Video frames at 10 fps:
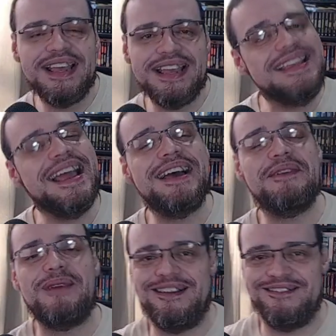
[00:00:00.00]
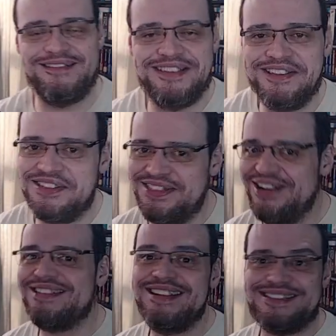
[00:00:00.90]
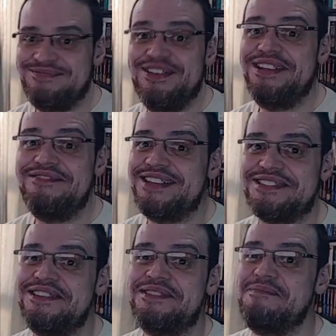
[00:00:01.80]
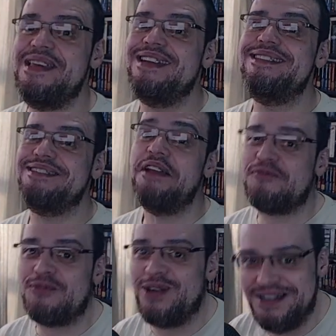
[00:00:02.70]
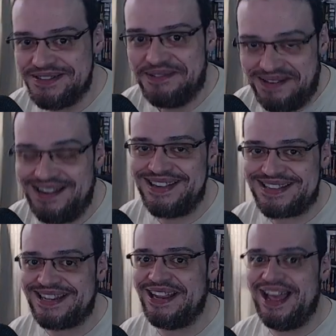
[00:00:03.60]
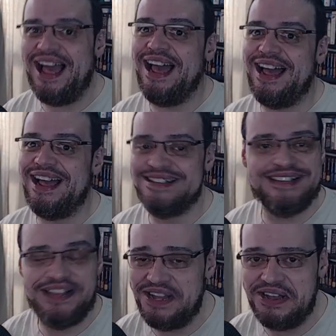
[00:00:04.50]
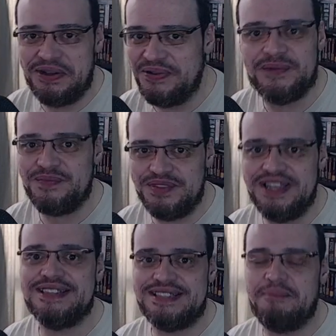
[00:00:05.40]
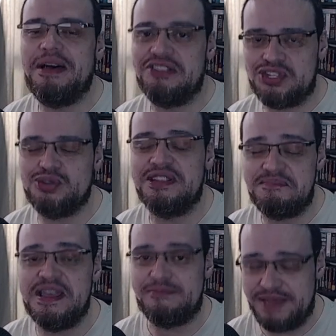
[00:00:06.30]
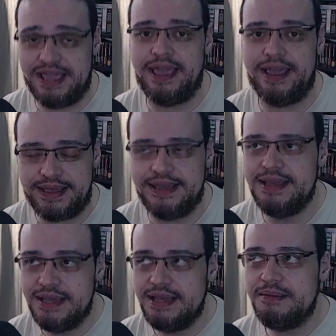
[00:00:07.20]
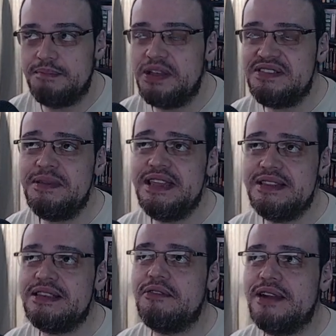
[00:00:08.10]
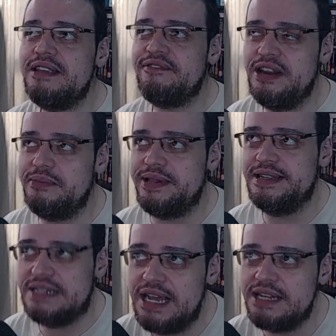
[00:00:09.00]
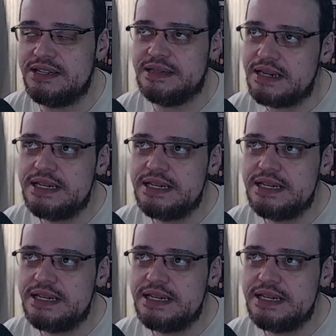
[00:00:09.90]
Yeah, well, you thought this video was going to be any different, right? Haha, no, it's about Sweet Baby Incorporated. Possibly it's already available in the title.